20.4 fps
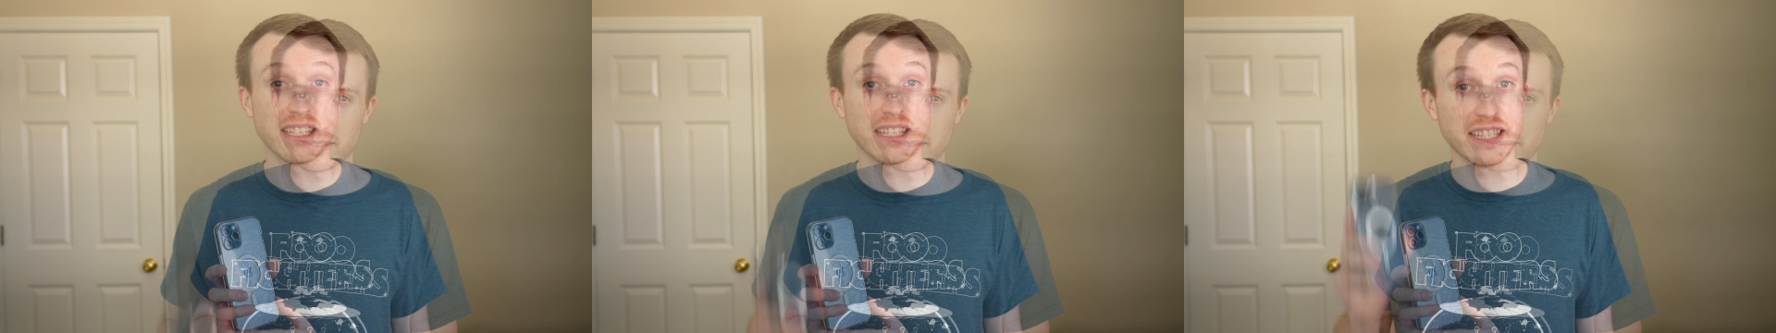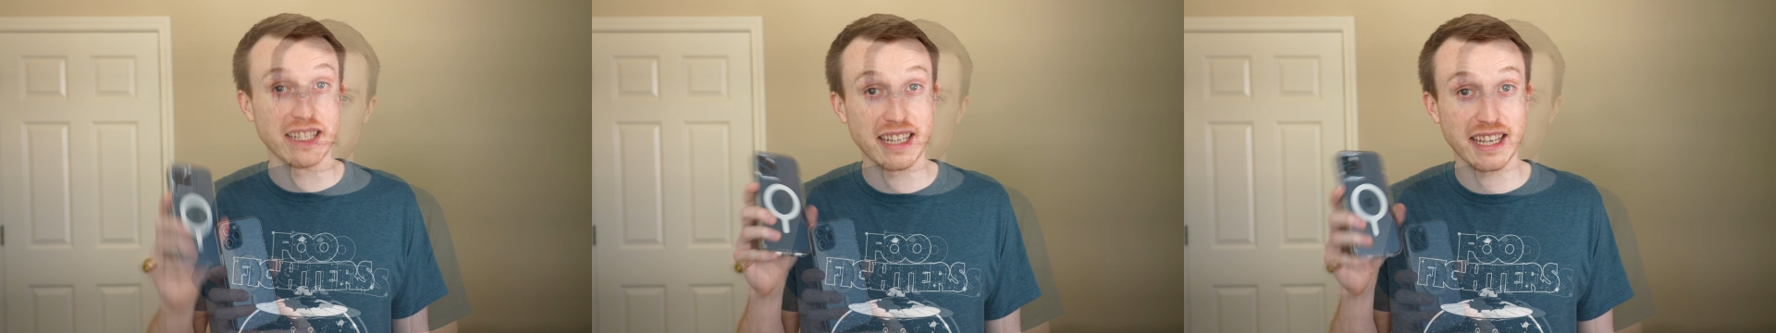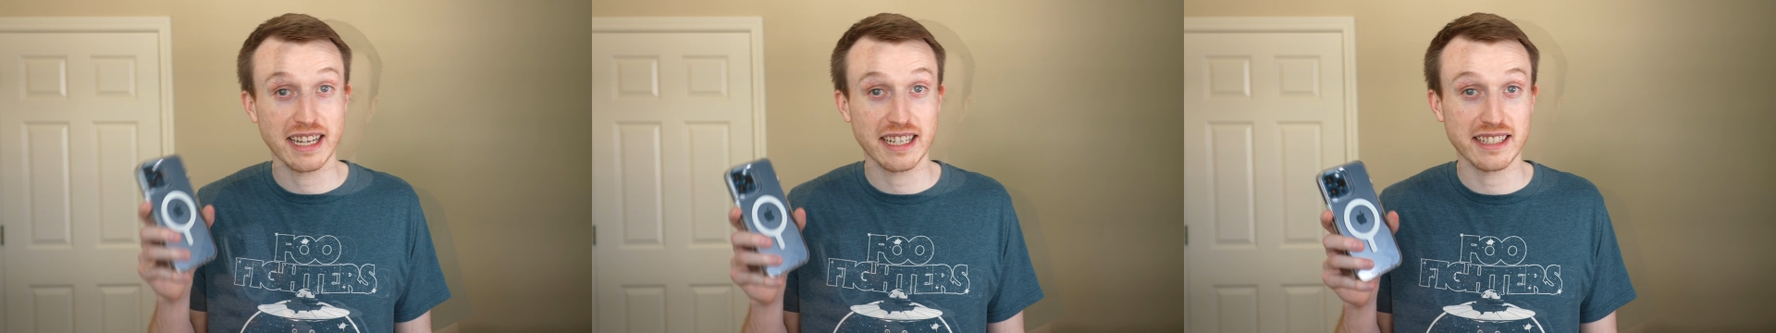
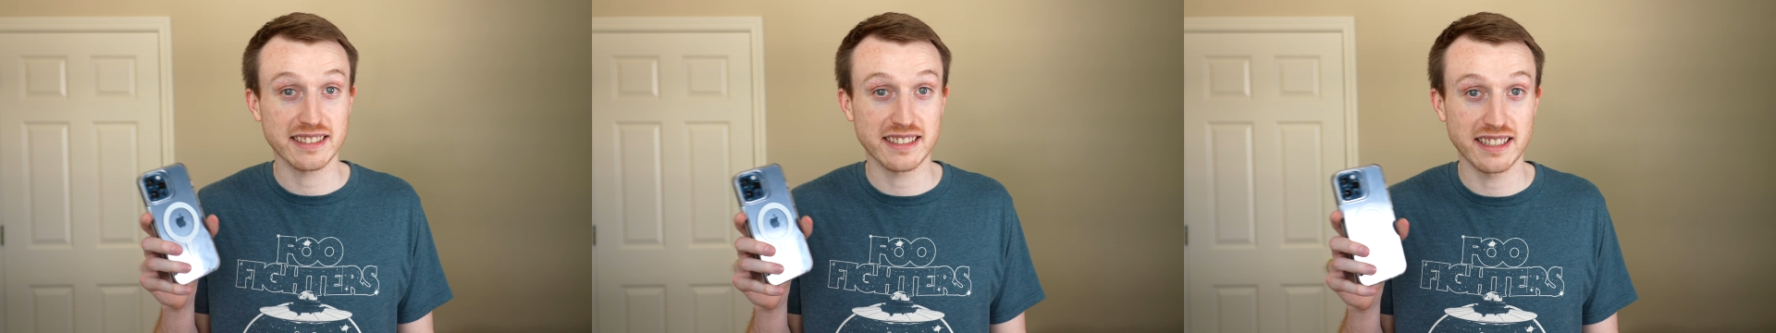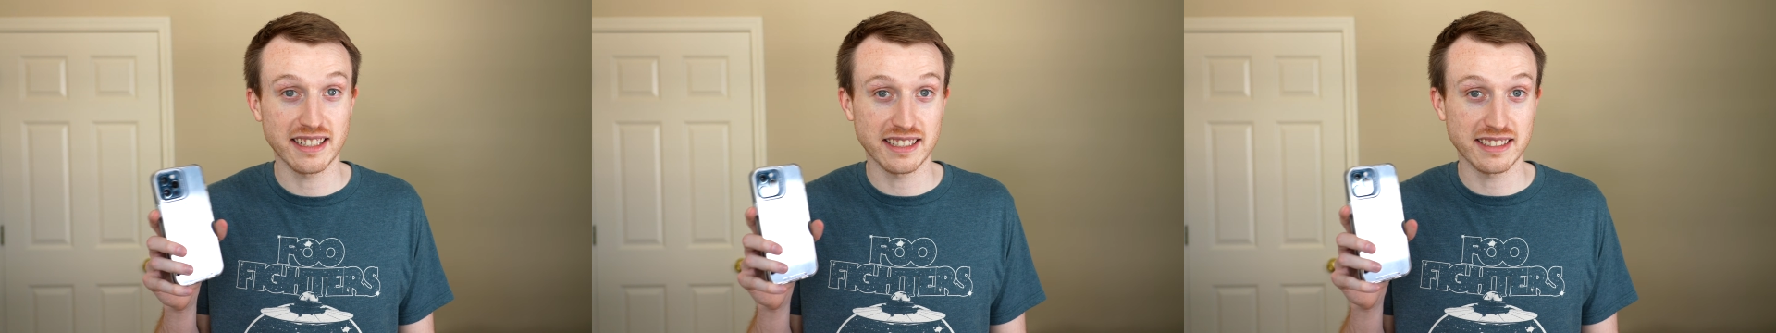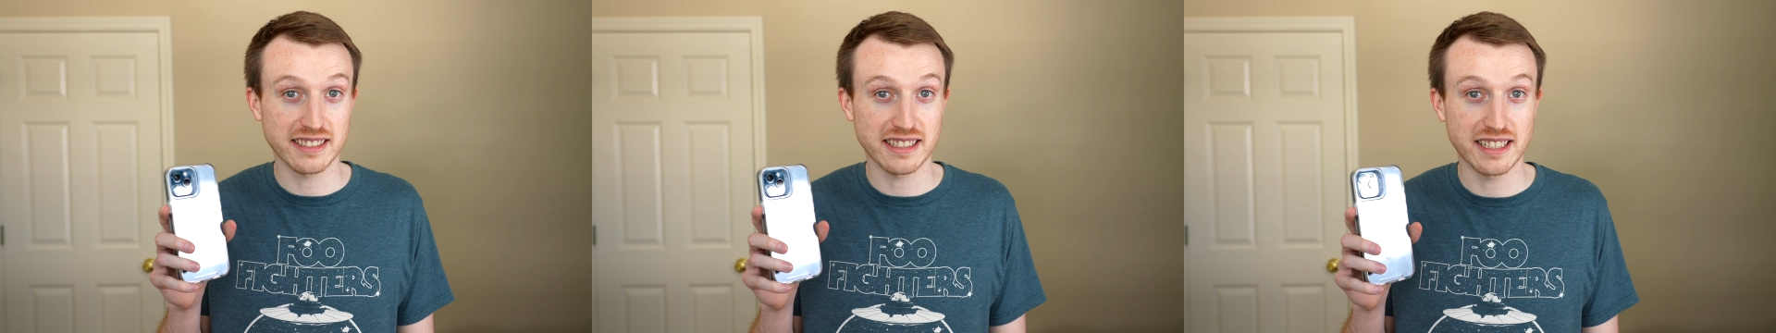Next
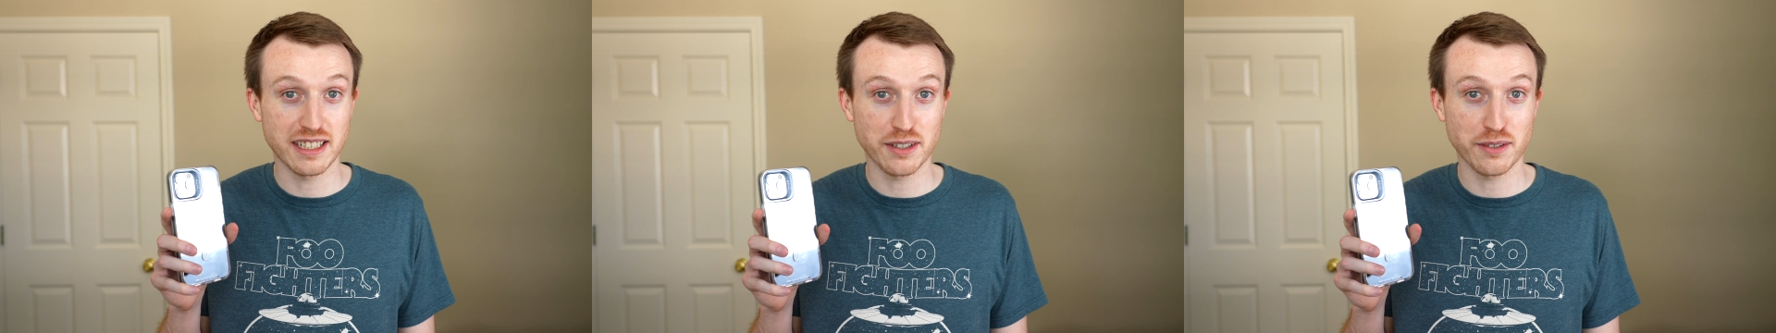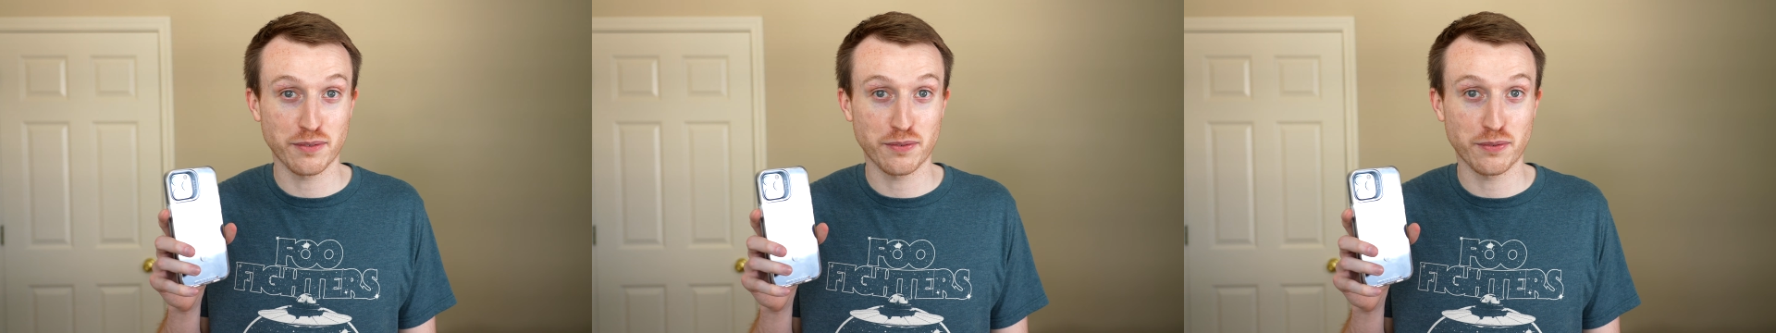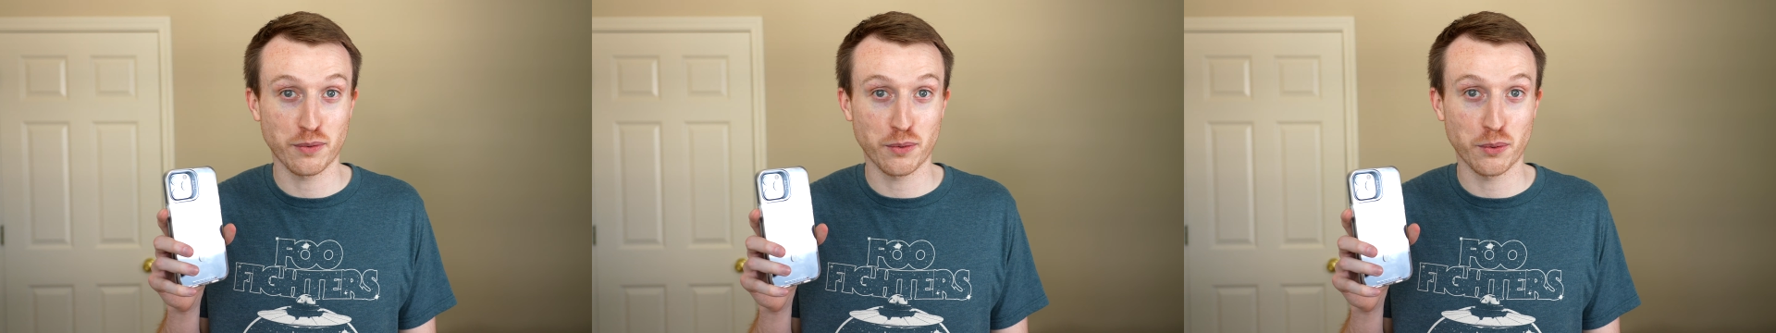is
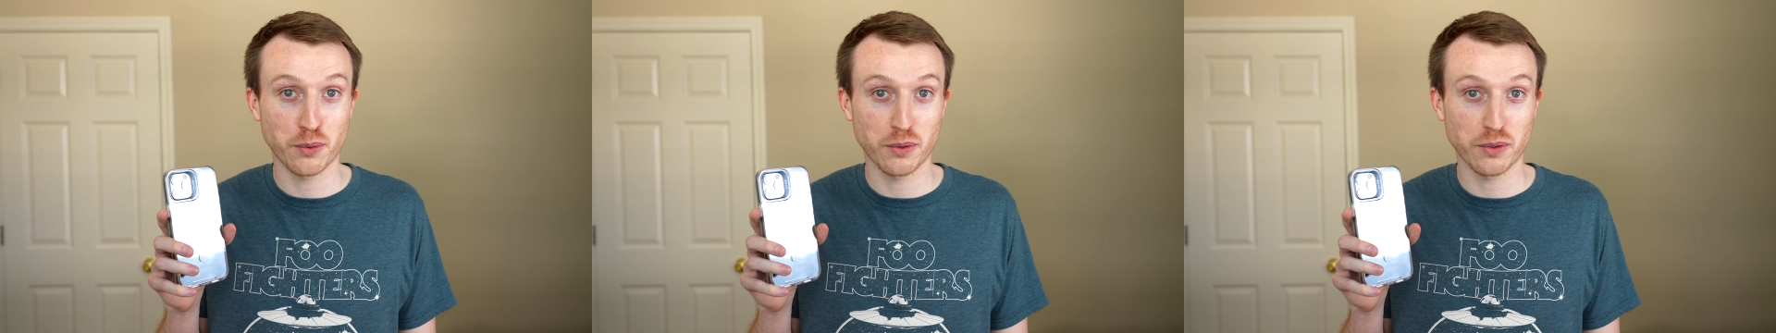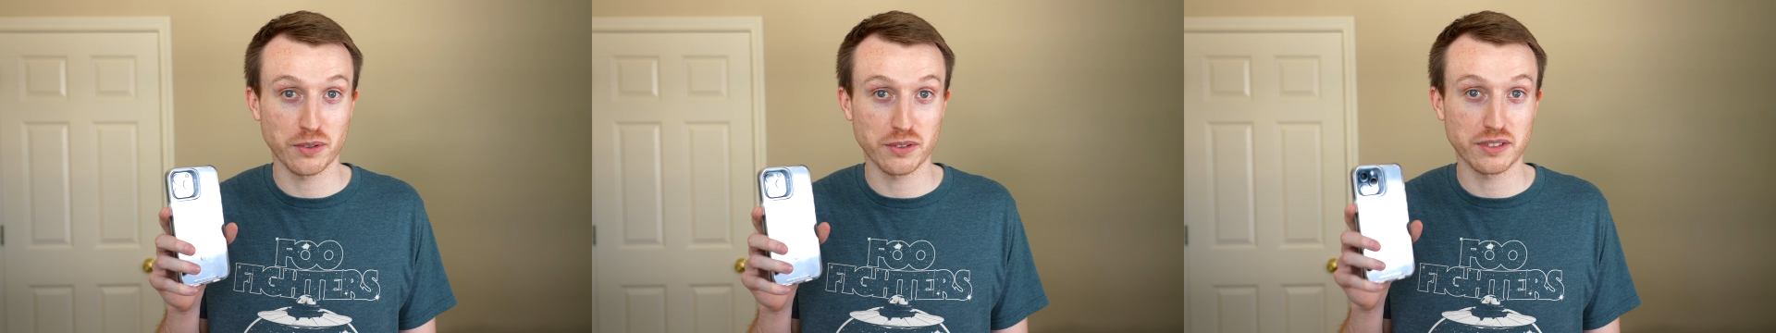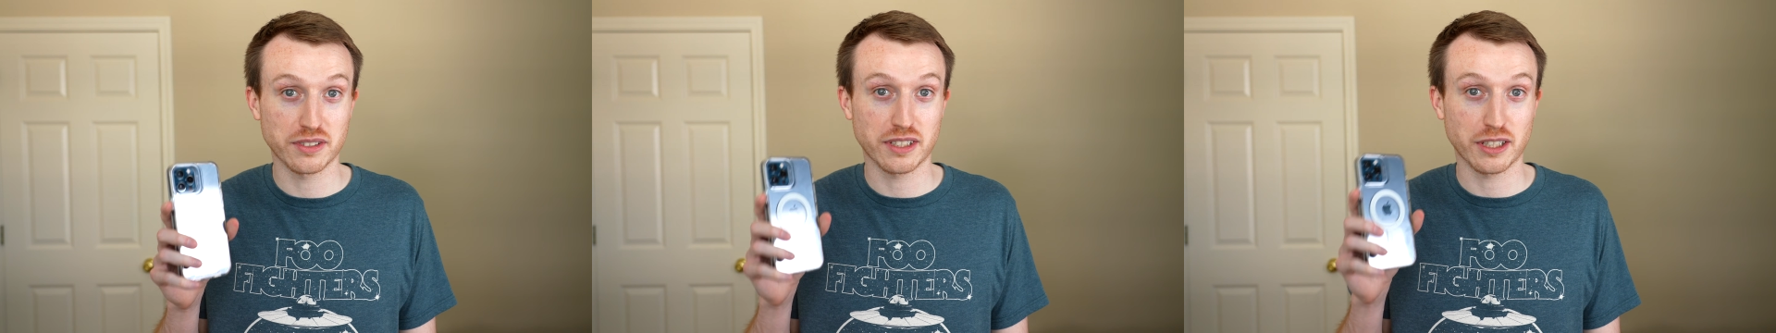
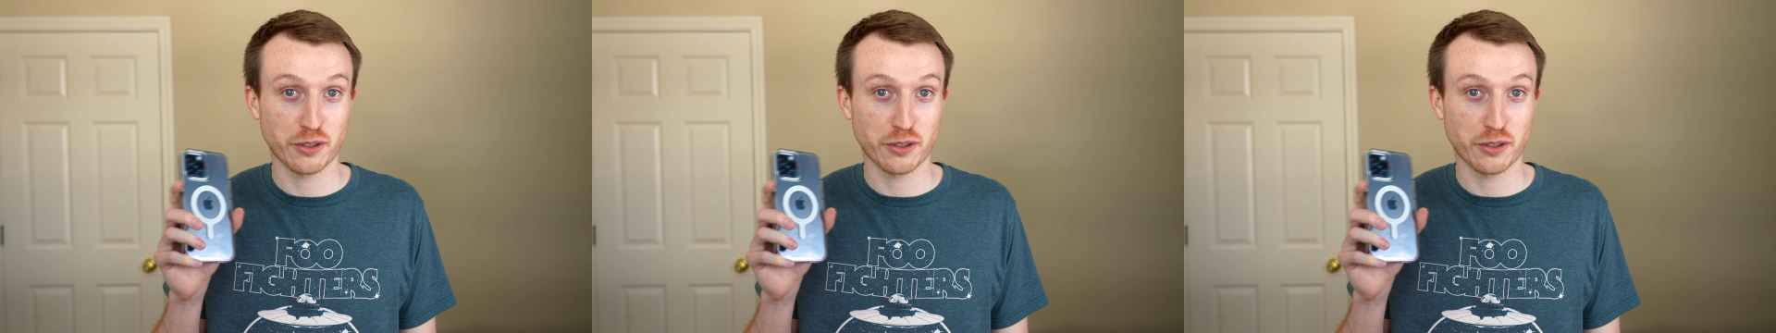Gear4's